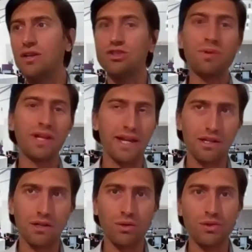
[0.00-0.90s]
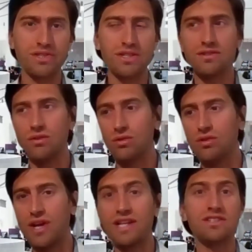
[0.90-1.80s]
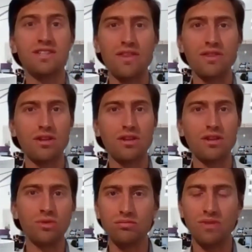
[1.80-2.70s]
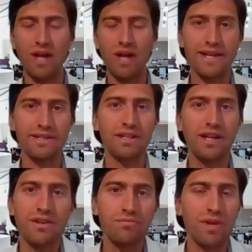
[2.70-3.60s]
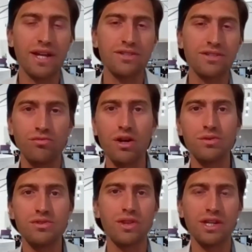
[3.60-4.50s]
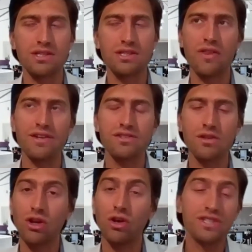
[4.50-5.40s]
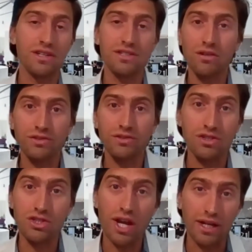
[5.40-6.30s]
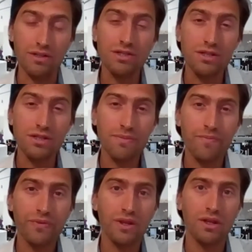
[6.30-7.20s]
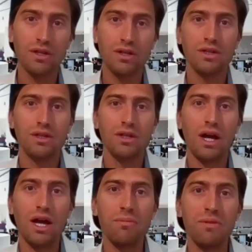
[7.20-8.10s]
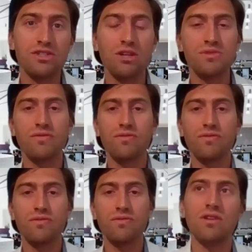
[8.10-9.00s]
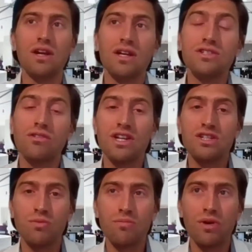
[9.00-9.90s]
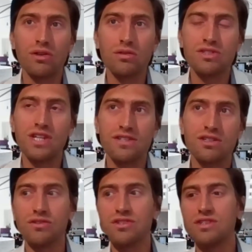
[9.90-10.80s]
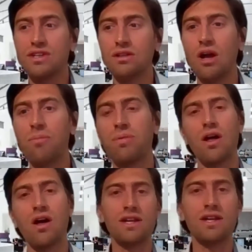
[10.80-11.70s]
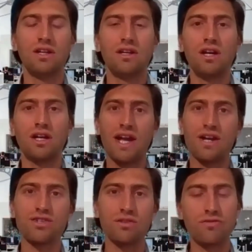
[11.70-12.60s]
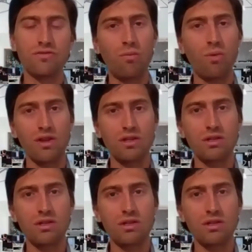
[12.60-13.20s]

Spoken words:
duplicate clauses or extend them or add extra rows and things like that. So the content itself doesn't change. And in terms of the integration with models, yes, you can still apply a connection from one of the